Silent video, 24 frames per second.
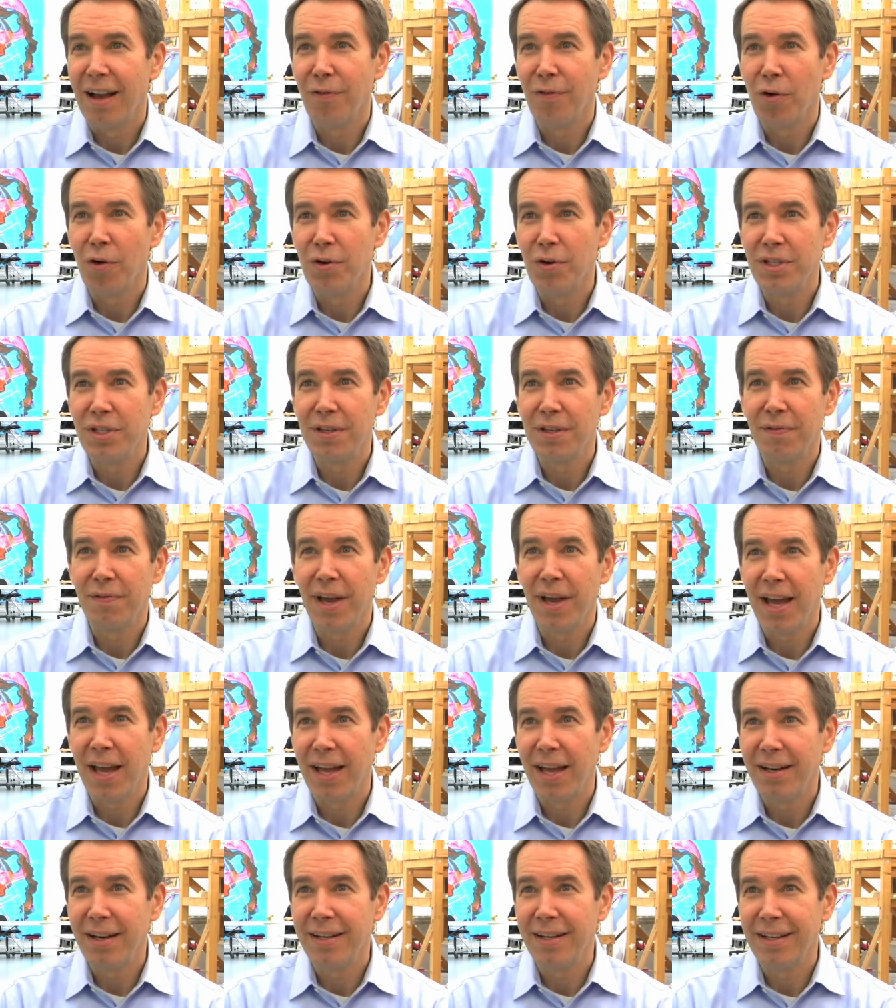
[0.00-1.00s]
I've always
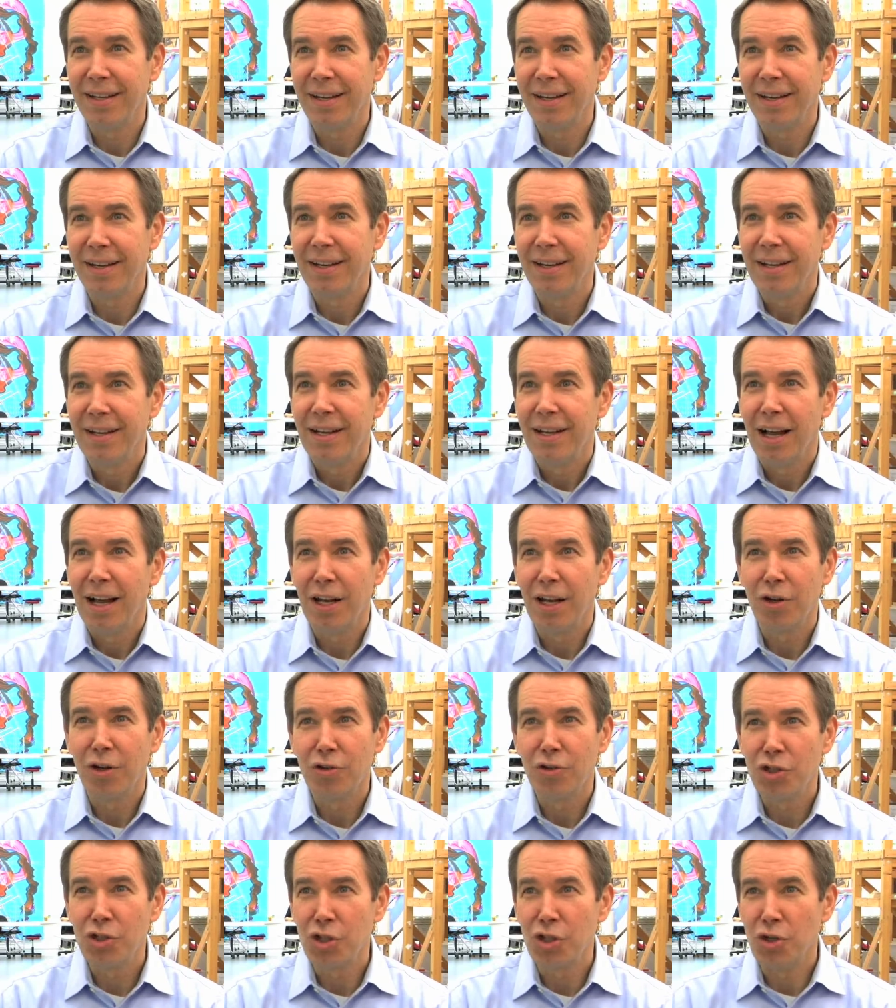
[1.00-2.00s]
had a
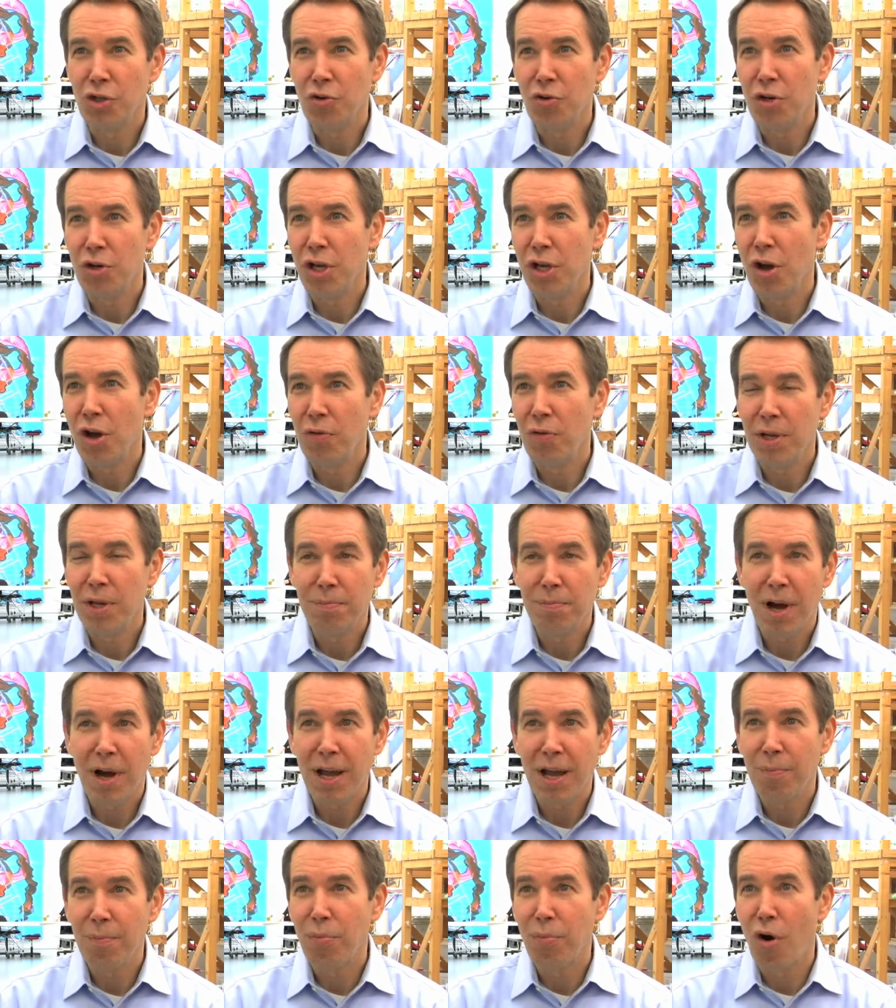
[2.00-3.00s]
little studio in
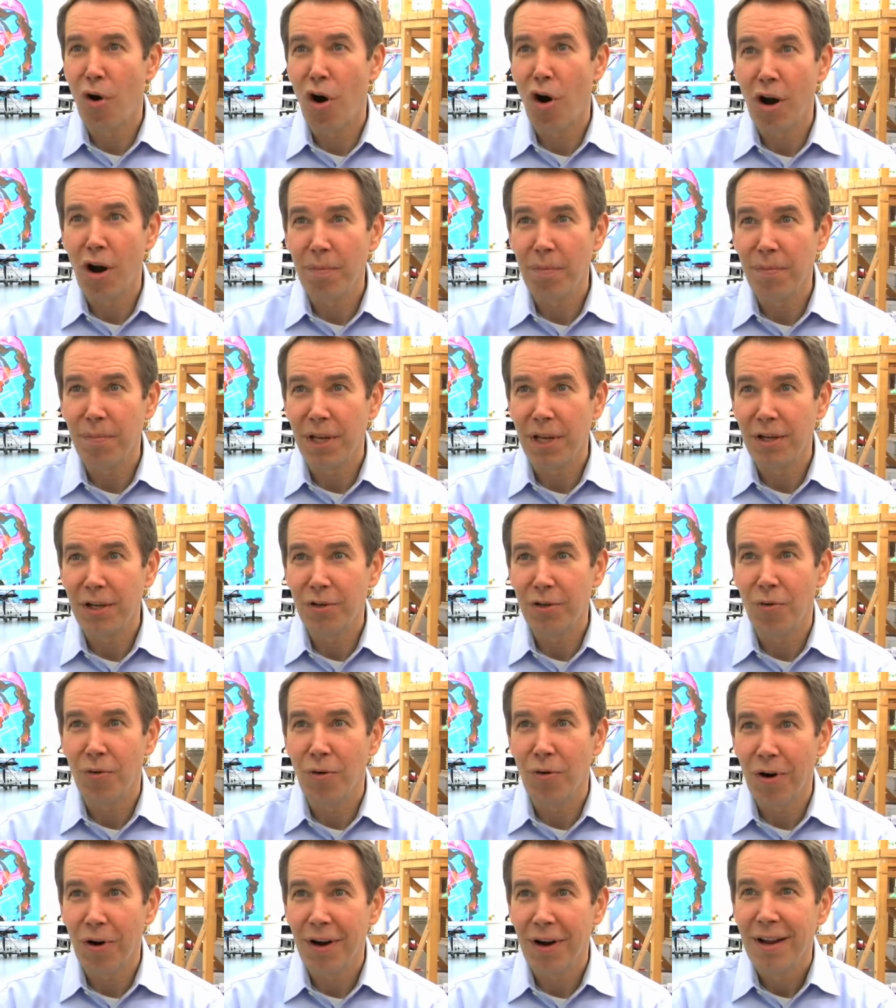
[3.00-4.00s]
my apartment,
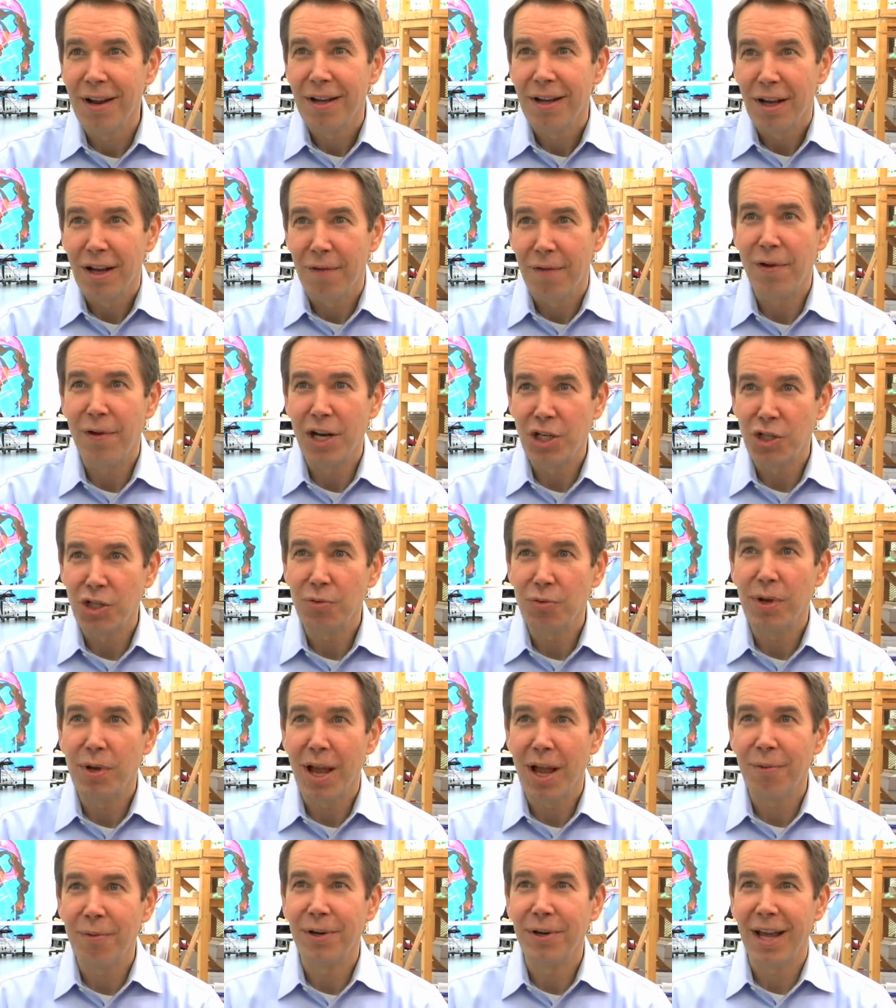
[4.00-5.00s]
or
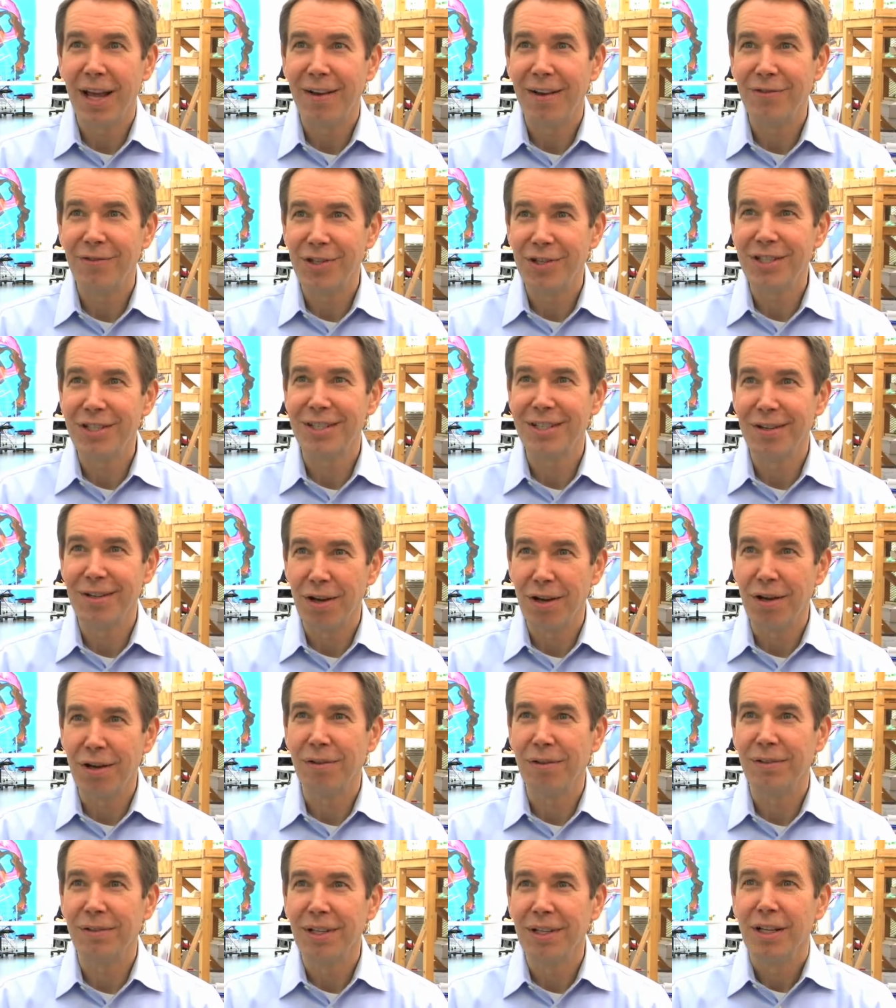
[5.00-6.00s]
eventually I would have just
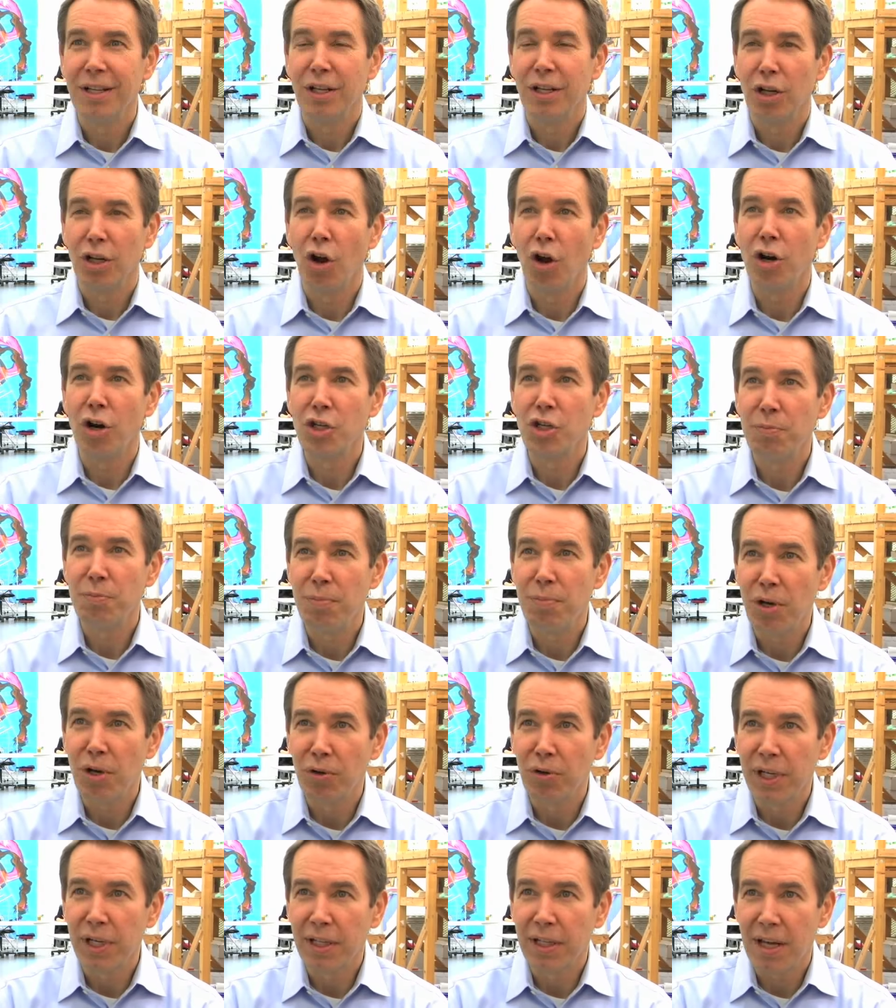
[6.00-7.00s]
a large
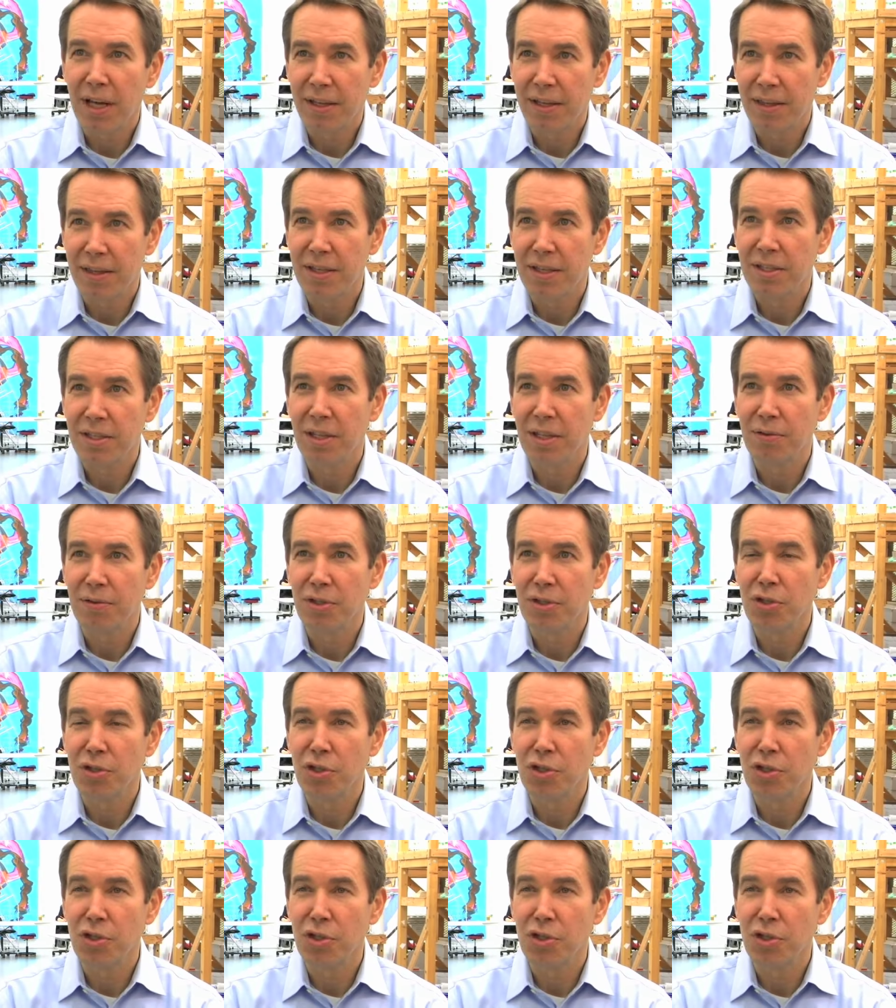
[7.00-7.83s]
building like this that was a